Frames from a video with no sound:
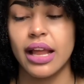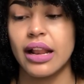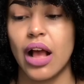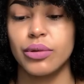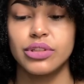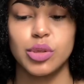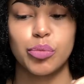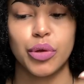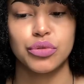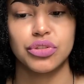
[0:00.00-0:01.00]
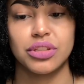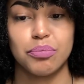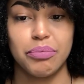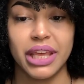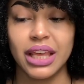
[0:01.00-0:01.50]
and how it's supposed to
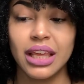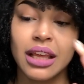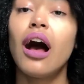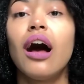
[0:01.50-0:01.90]
be.